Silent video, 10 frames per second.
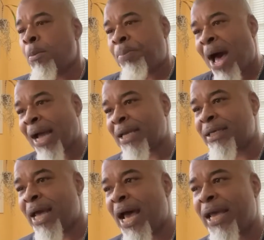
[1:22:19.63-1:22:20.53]
pocket
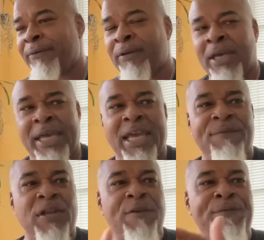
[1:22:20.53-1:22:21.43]
knife,
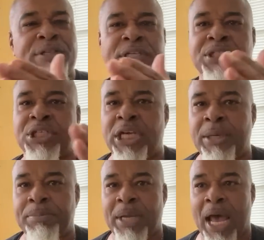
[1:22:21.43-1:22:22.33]
even if it's a
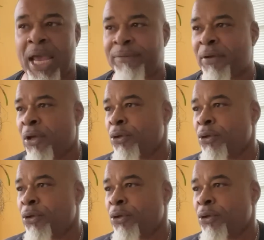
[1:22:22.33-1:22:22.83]
cheap knife,